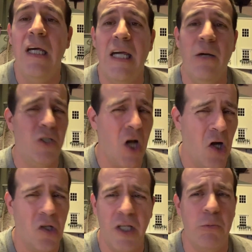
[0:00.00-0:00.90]
It was
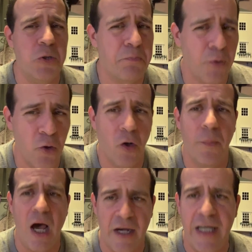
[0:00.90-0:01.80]
ugly. It was brutal,
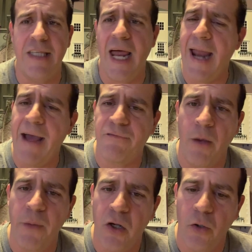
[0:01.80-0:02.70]
but I'll get to that after.
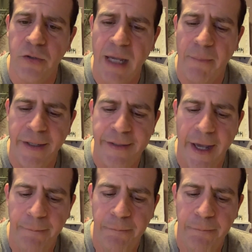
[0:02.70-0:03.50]
I'm going to go day by day.